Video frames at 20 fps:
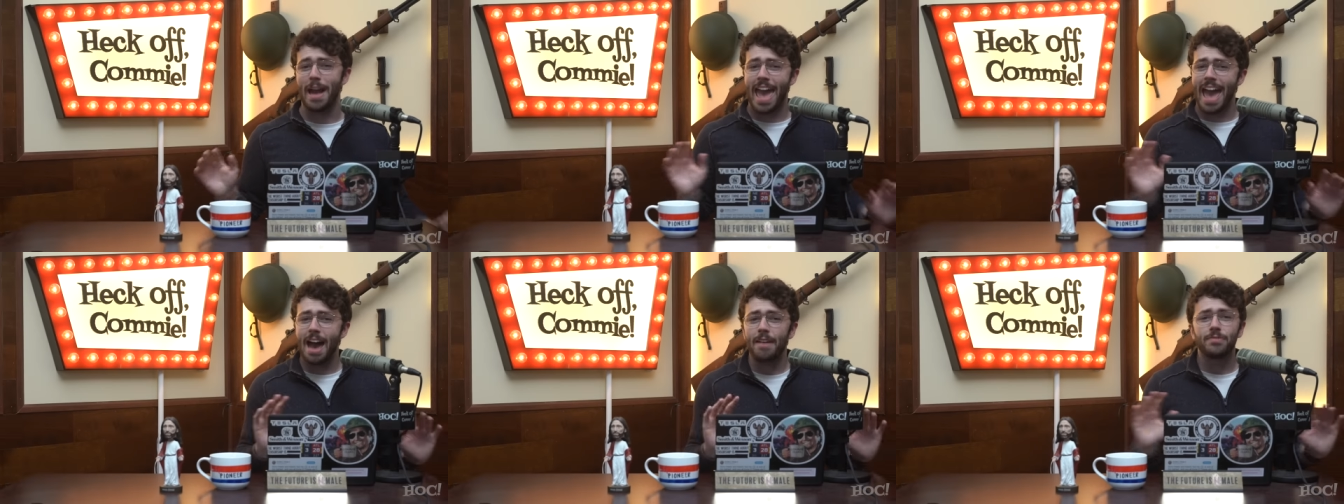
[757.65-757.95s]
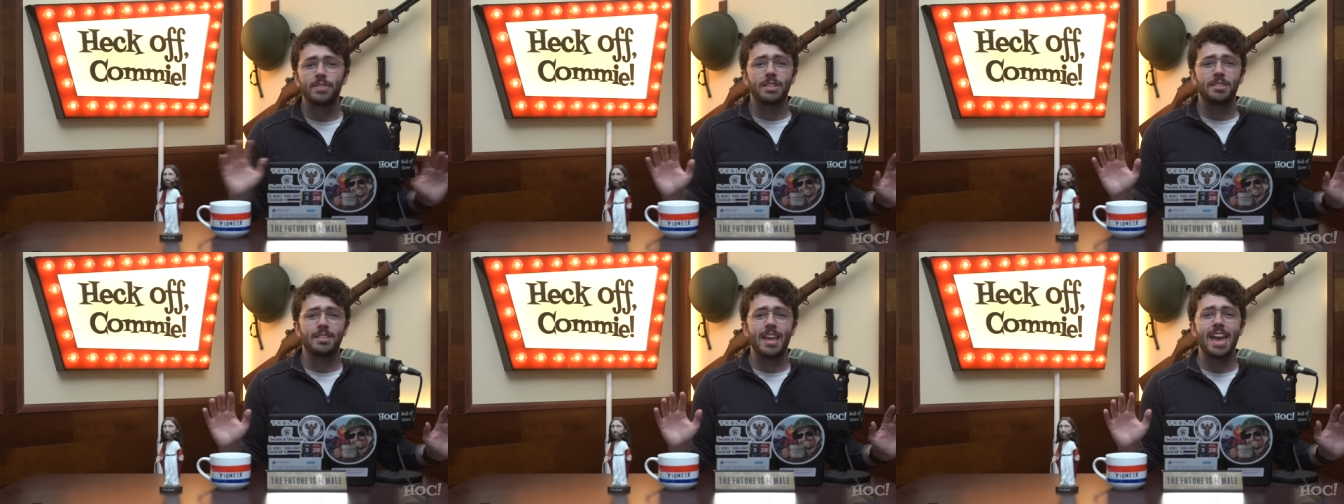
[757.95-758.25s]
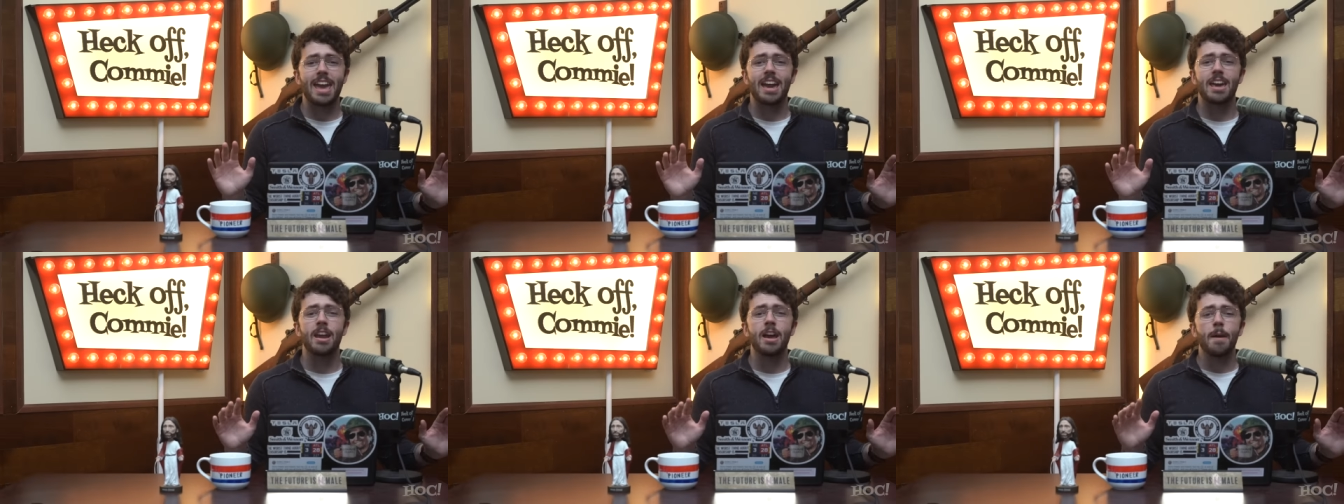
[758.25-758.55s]
I have to
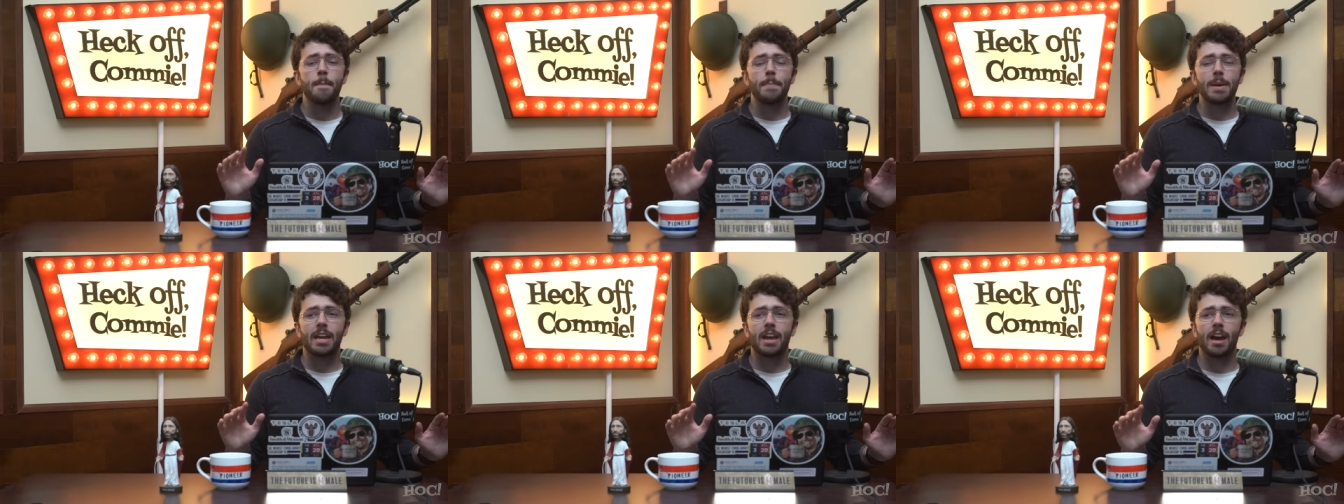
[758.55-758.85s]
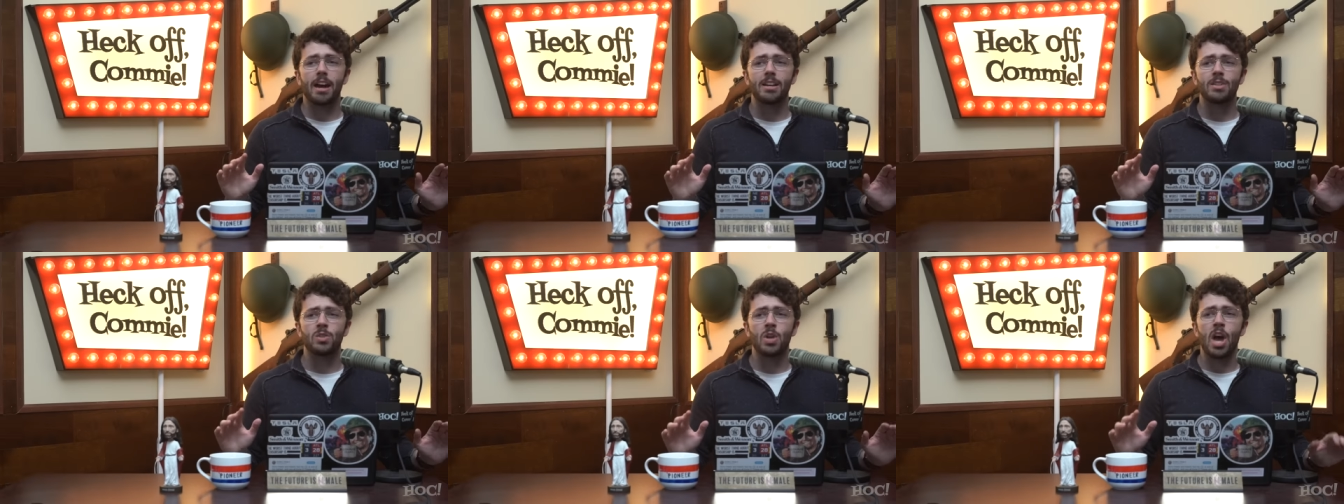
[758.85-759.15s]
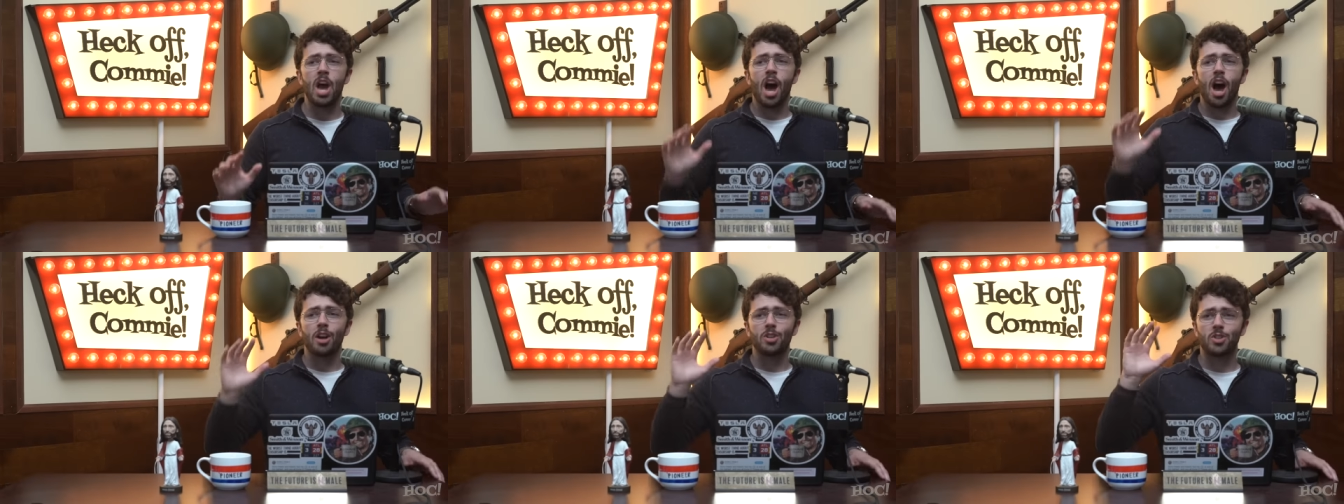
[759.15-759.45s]
say it because
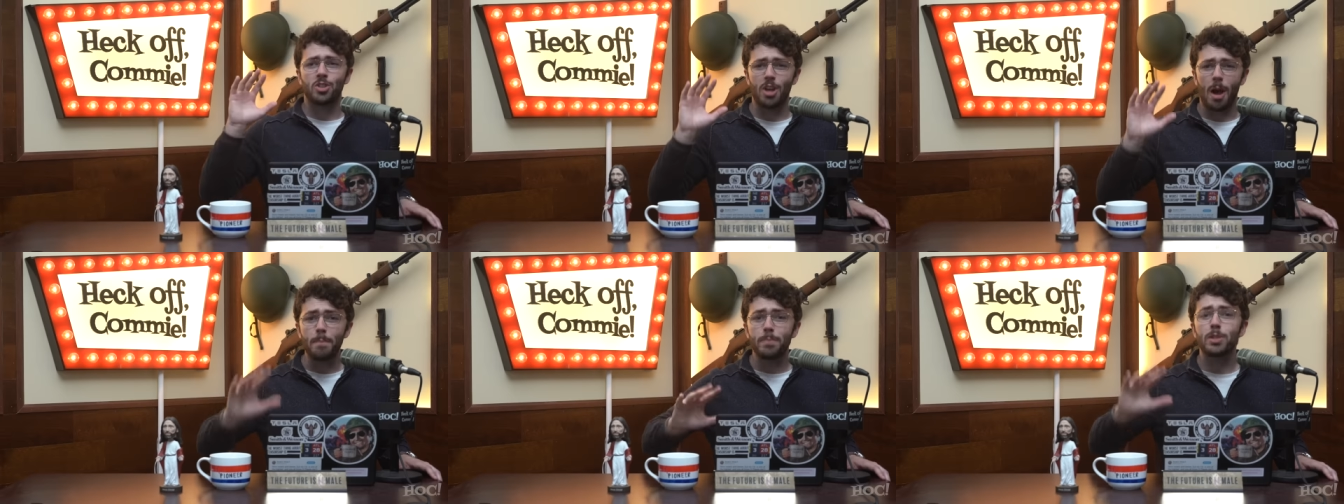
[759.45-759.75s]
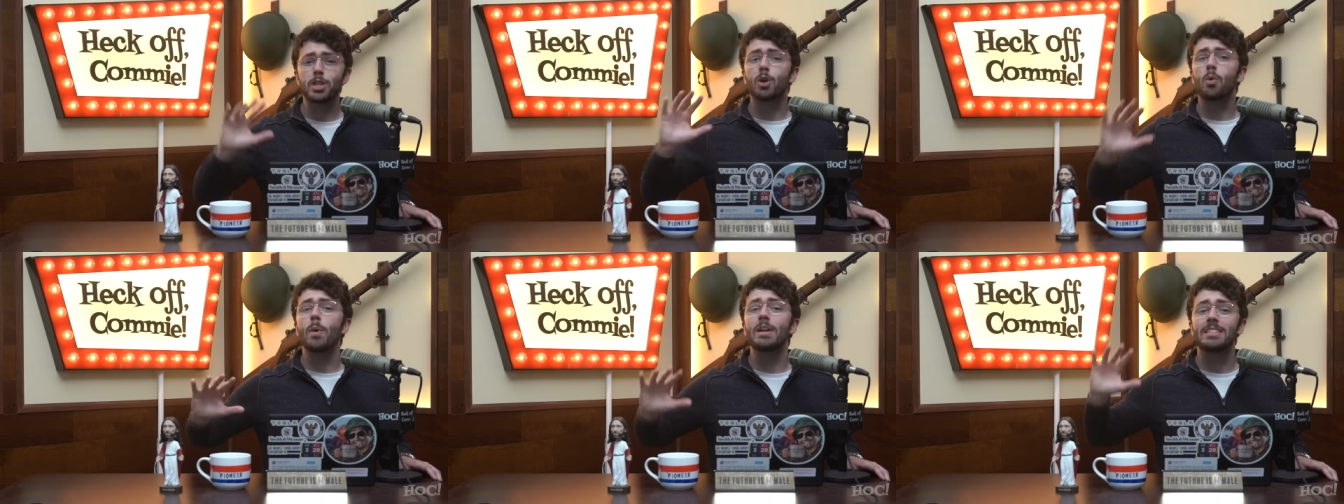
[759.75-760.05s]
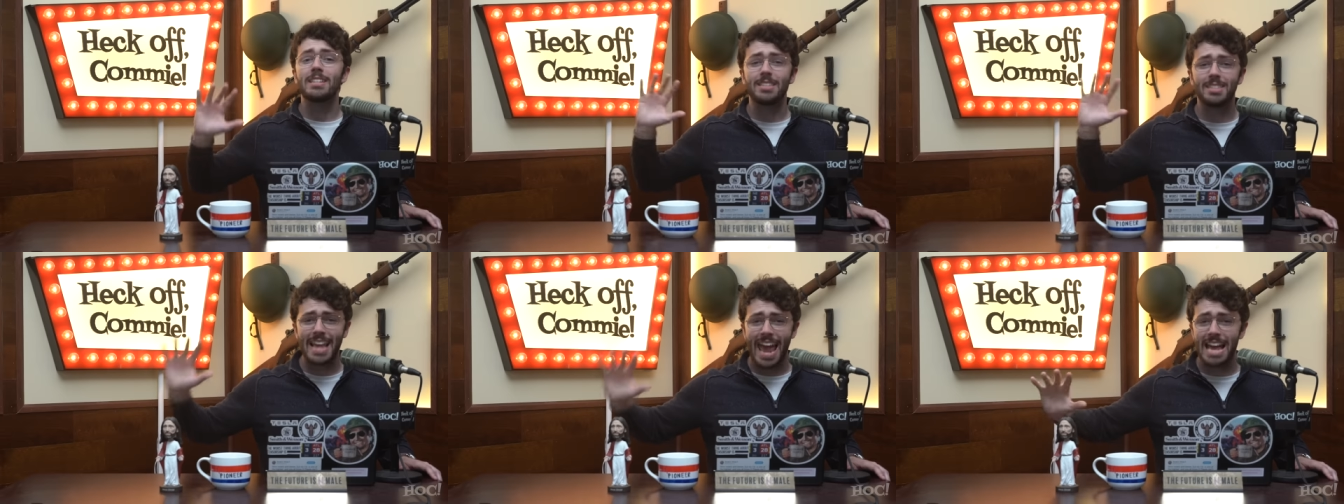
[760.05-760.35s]
a
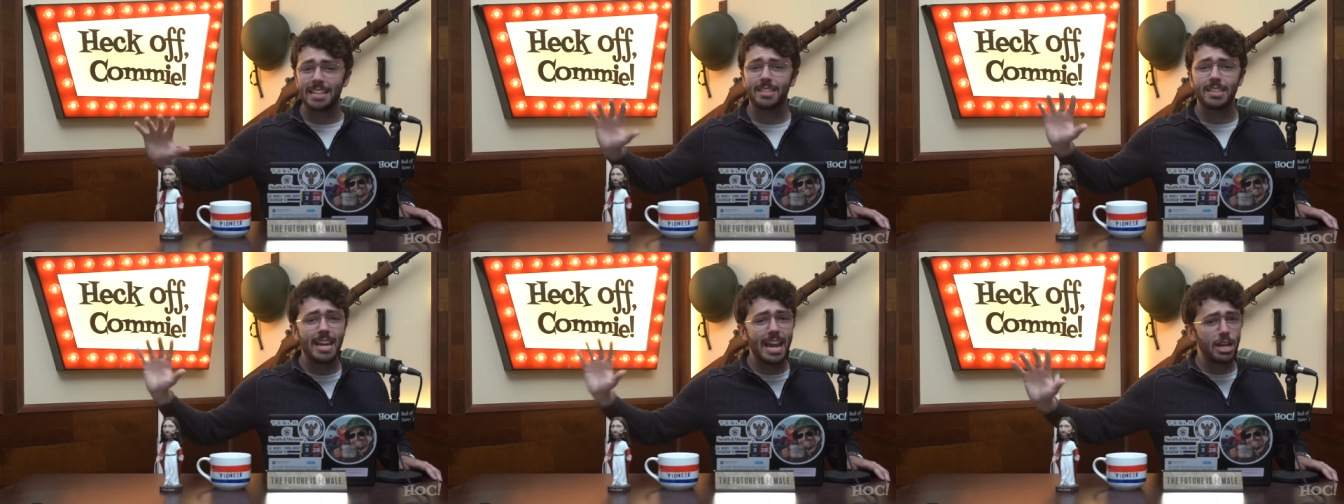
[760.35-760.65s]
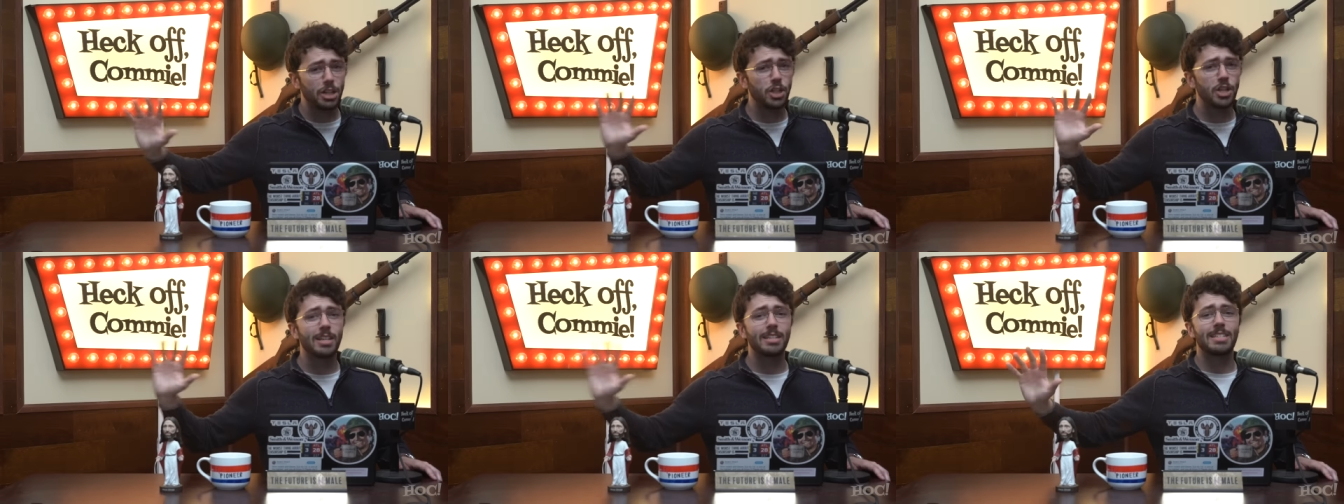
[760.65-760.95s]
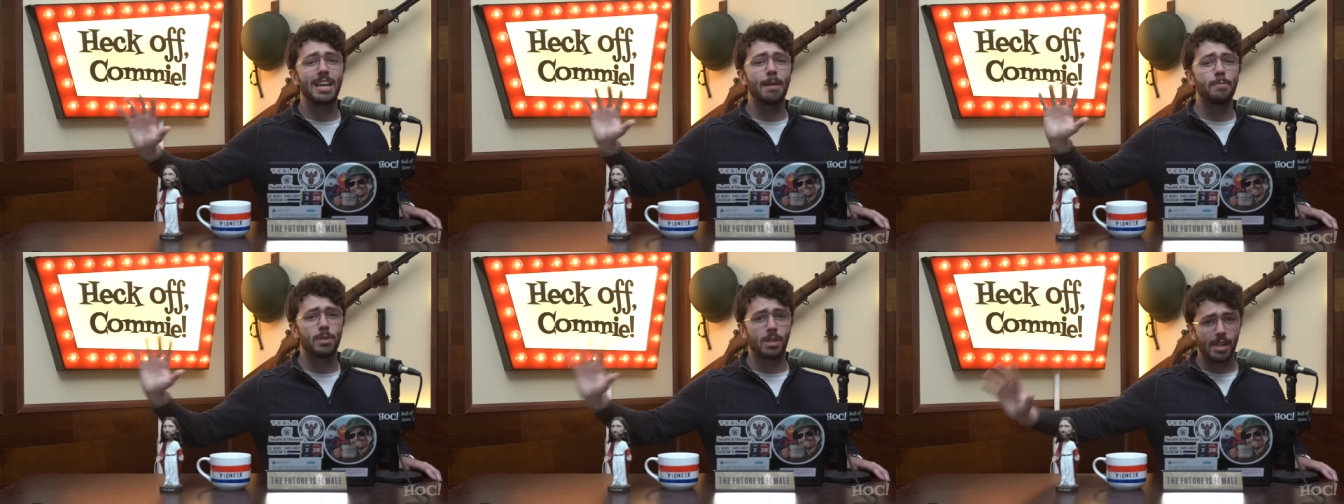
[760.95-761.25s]
subsequent assassination
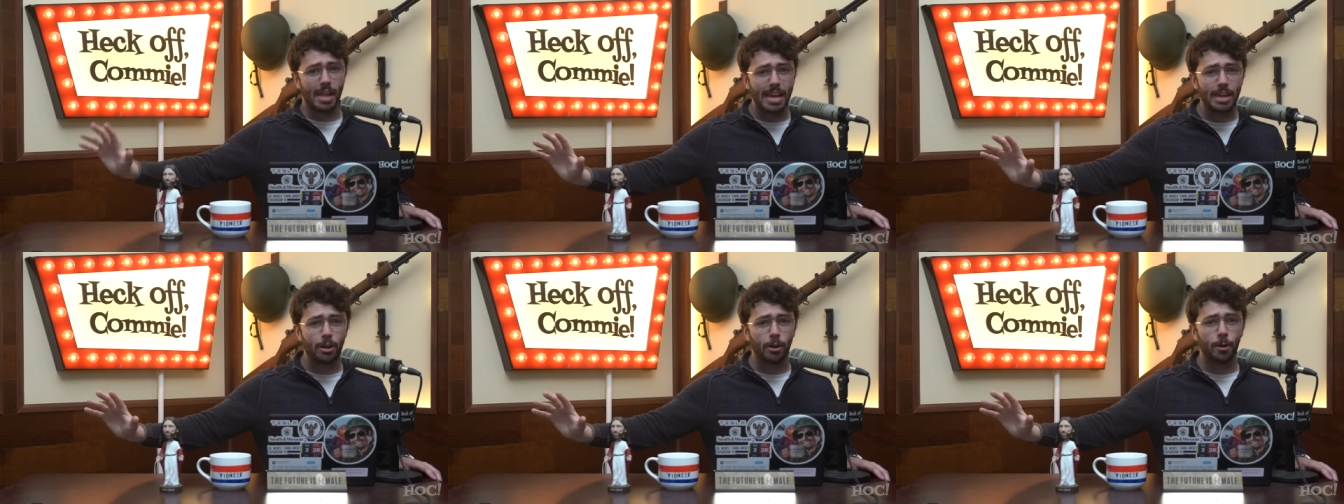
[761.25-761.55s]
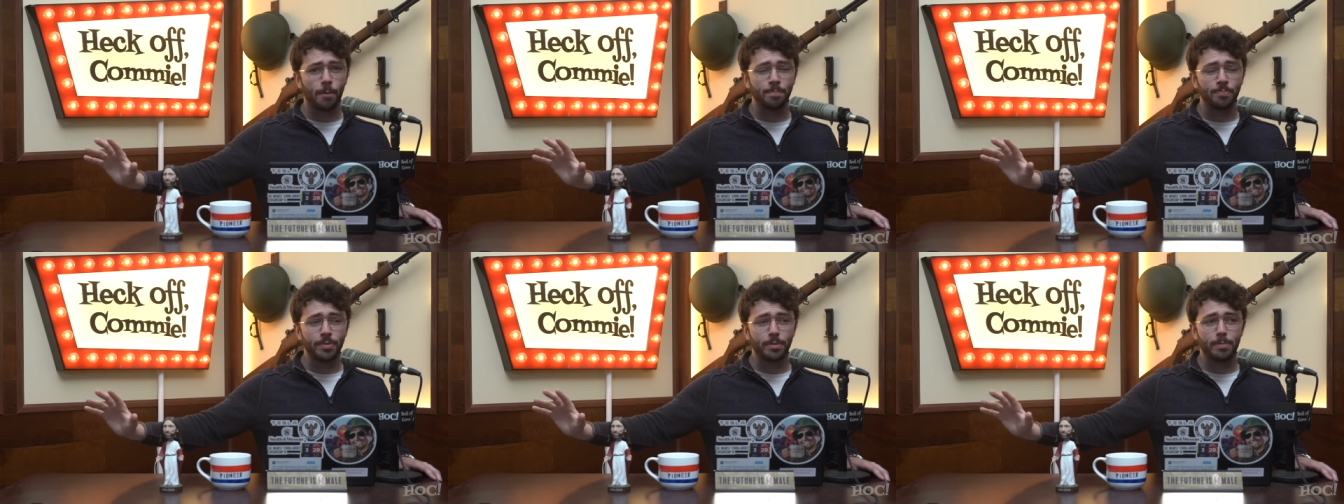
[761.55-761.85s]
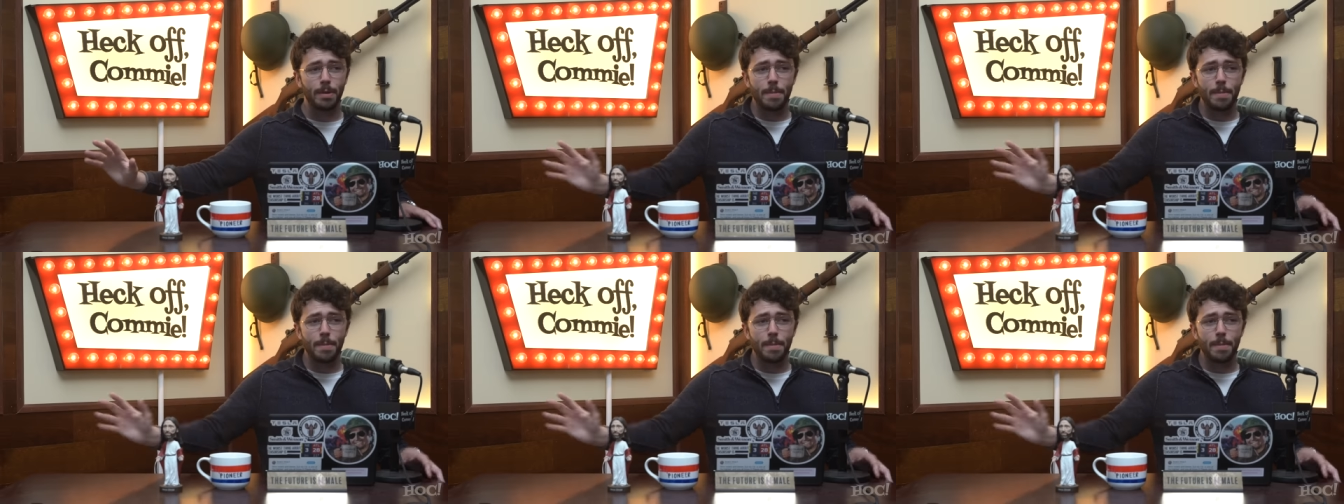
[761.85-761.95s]
attempt later,